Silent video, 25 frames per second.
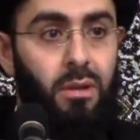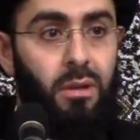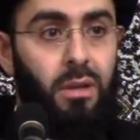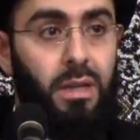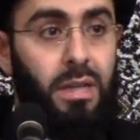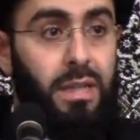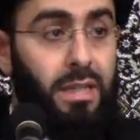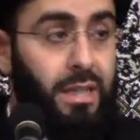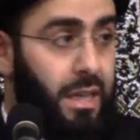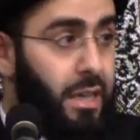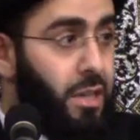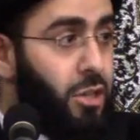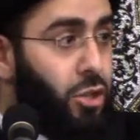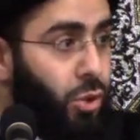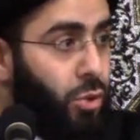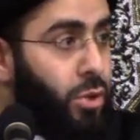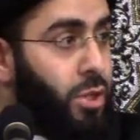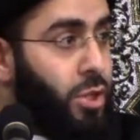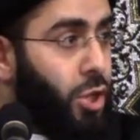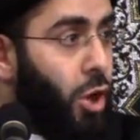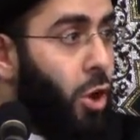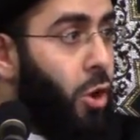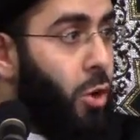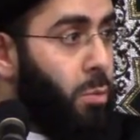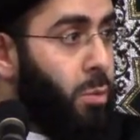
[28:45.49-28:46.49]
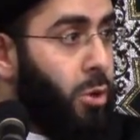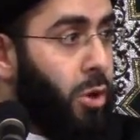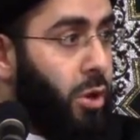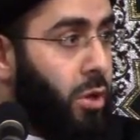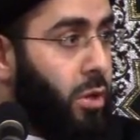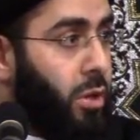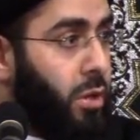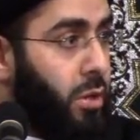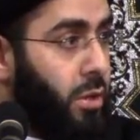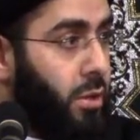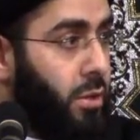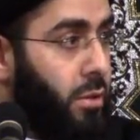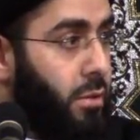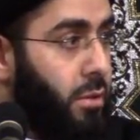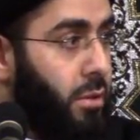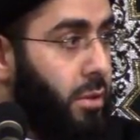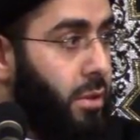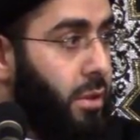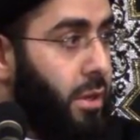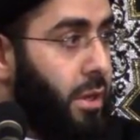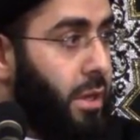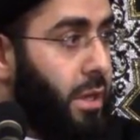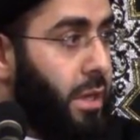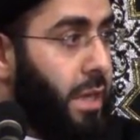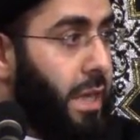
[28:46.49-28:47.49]
He didn't do his homework,
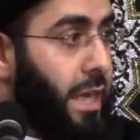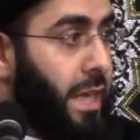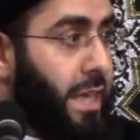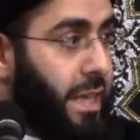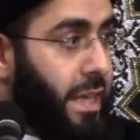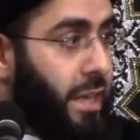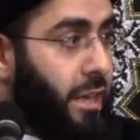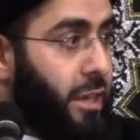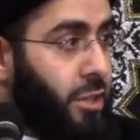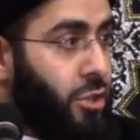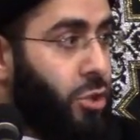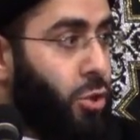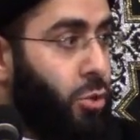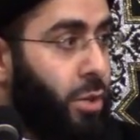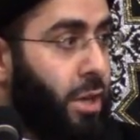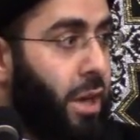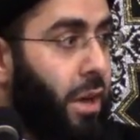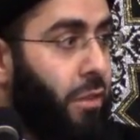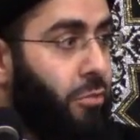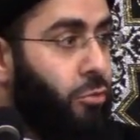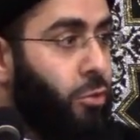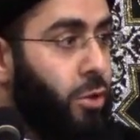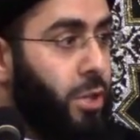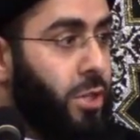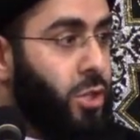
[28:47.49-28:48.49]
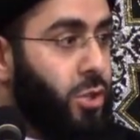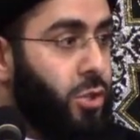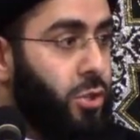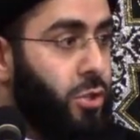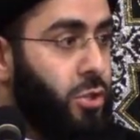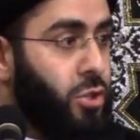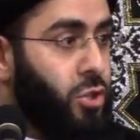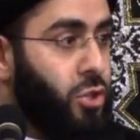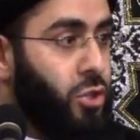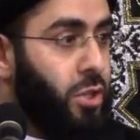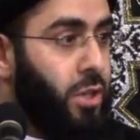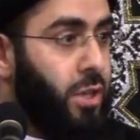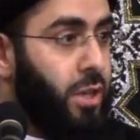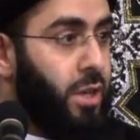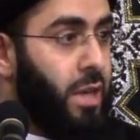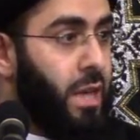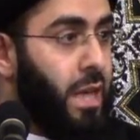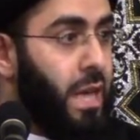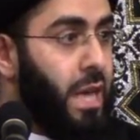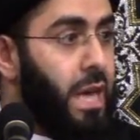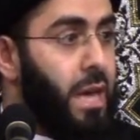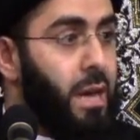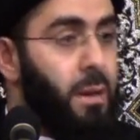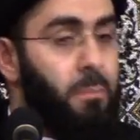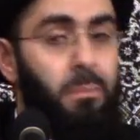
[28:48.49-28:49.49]
he didn't do enough research.
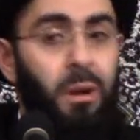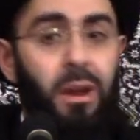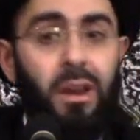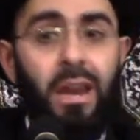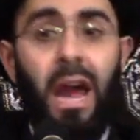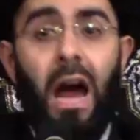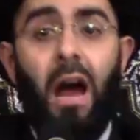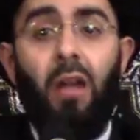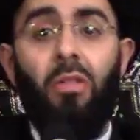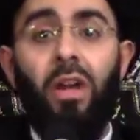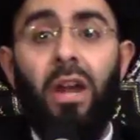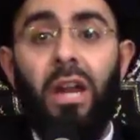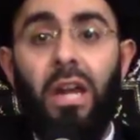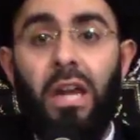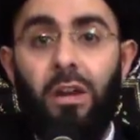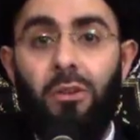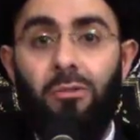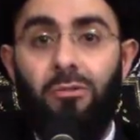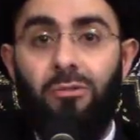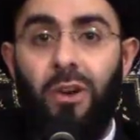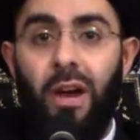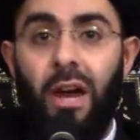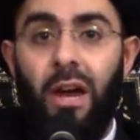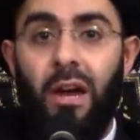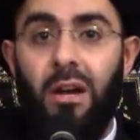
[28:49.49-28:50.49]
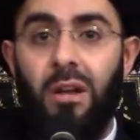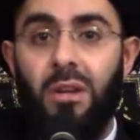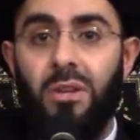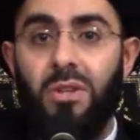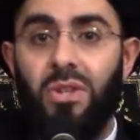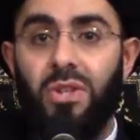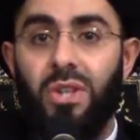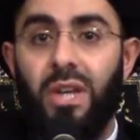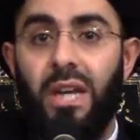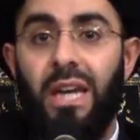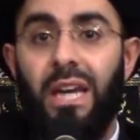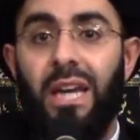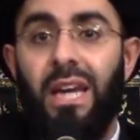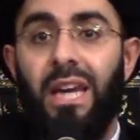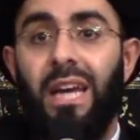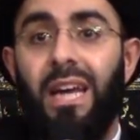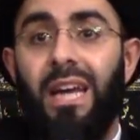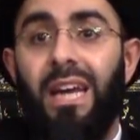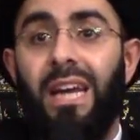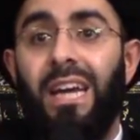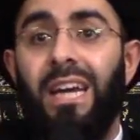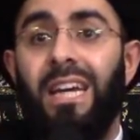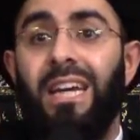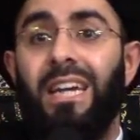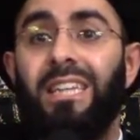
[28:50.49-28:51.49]
But now that he fails,
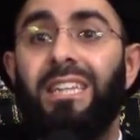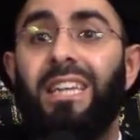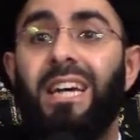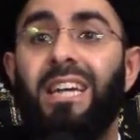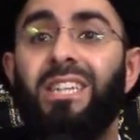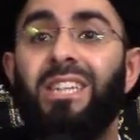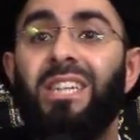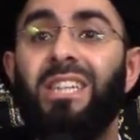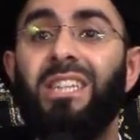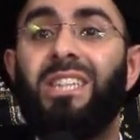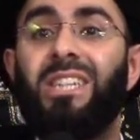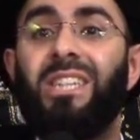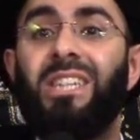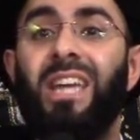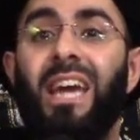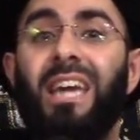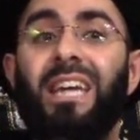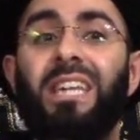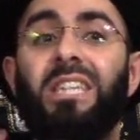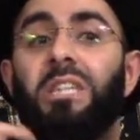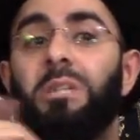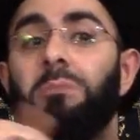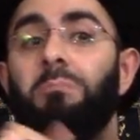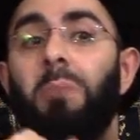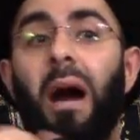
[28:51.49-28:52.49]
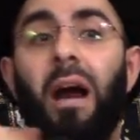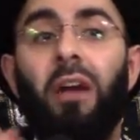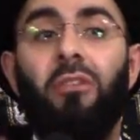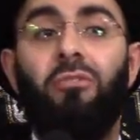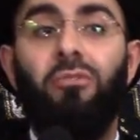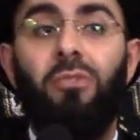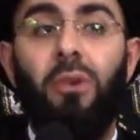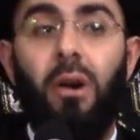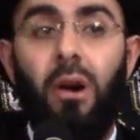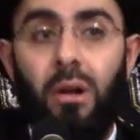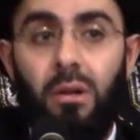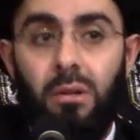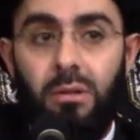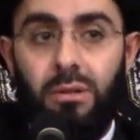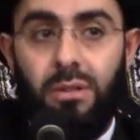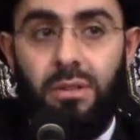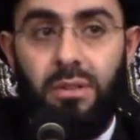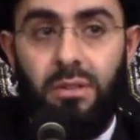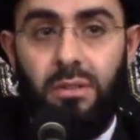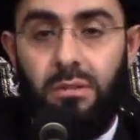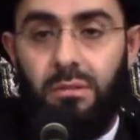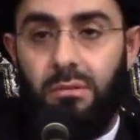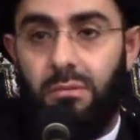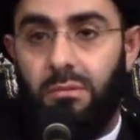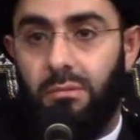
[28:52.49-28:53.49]
he doesn't say it's my
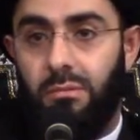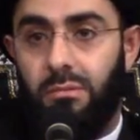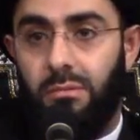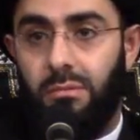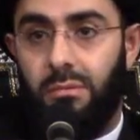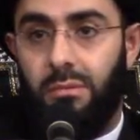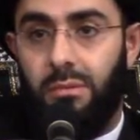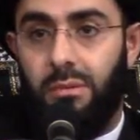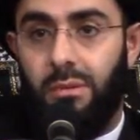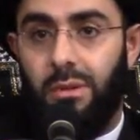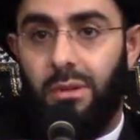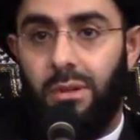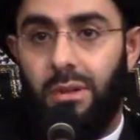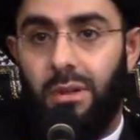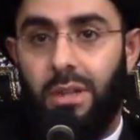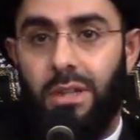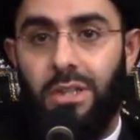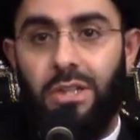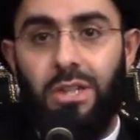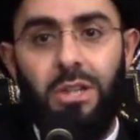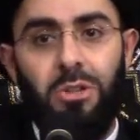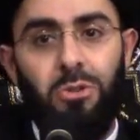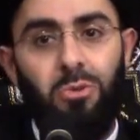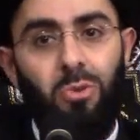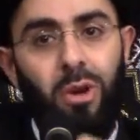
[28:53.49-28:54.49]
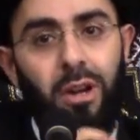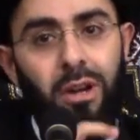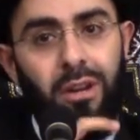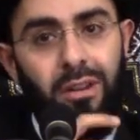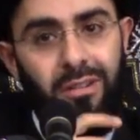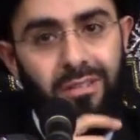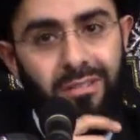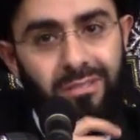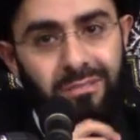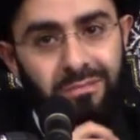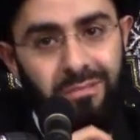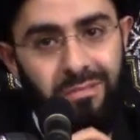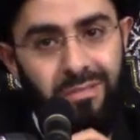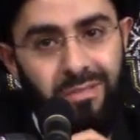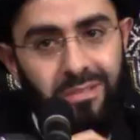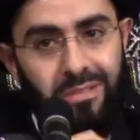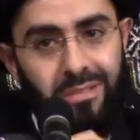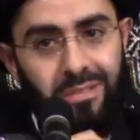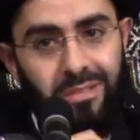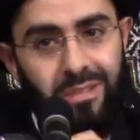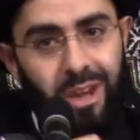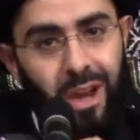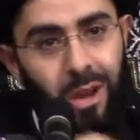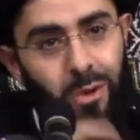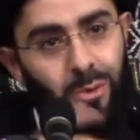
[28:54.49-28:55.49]
fault. He says what?
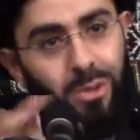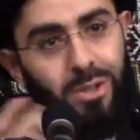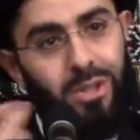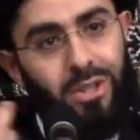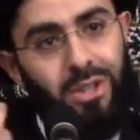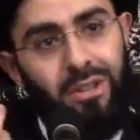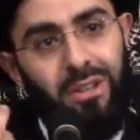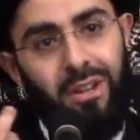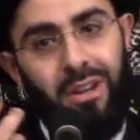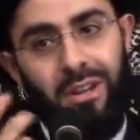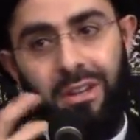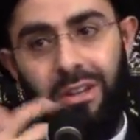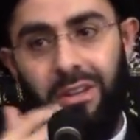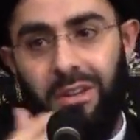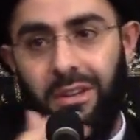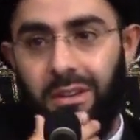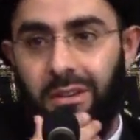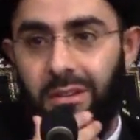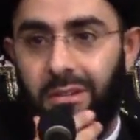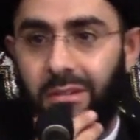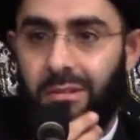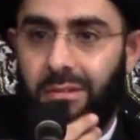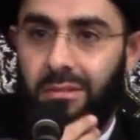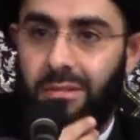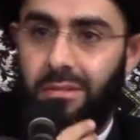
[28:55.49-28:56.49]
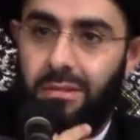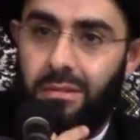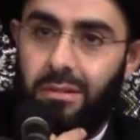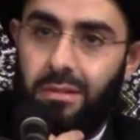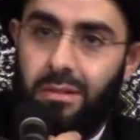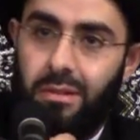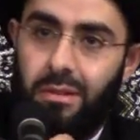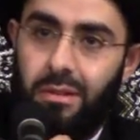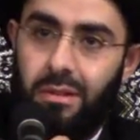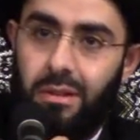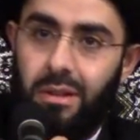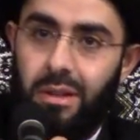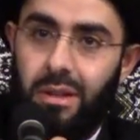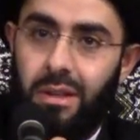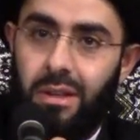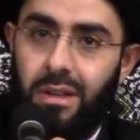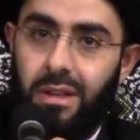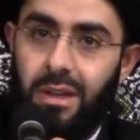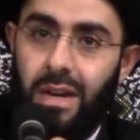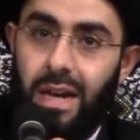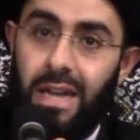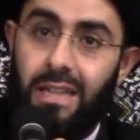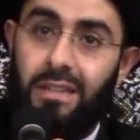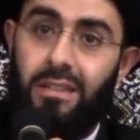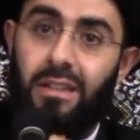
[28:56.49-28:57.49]
I wasn't lucky.
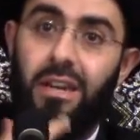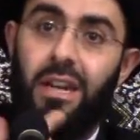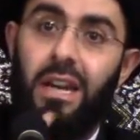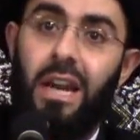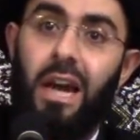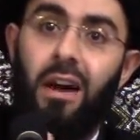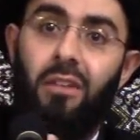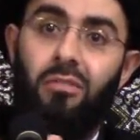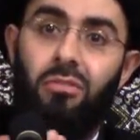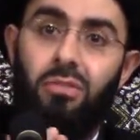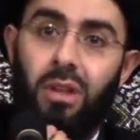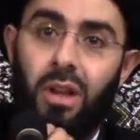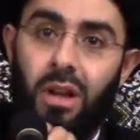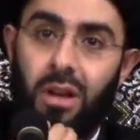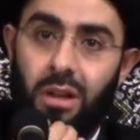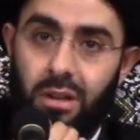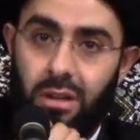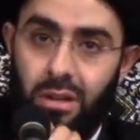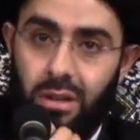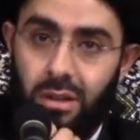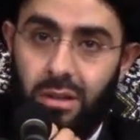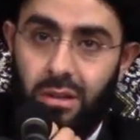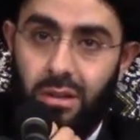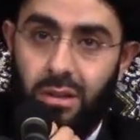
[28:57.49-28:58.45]
I didn't have luck.